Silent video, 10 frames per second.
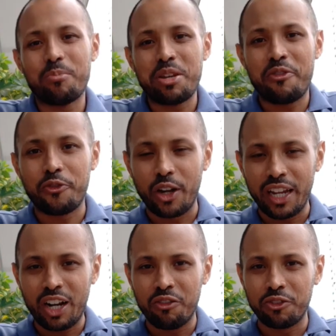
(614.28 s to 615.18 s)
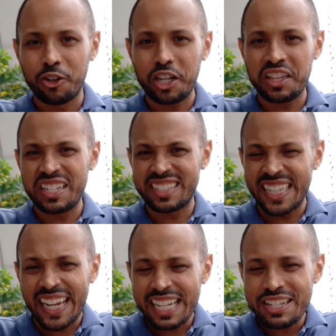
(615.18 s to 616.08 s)
be afraid of learning these
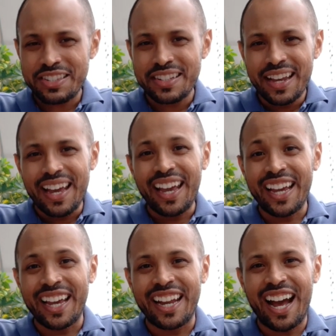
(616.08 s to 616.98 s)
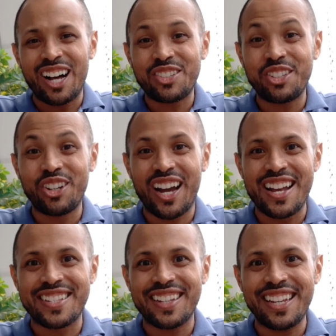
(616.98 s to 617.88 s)
things. And I'll see you
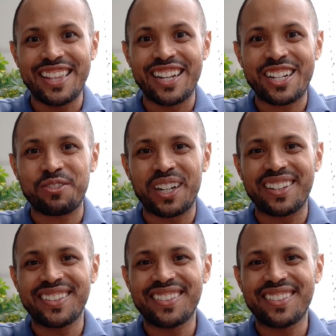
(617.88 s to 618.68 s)
guys in the next one.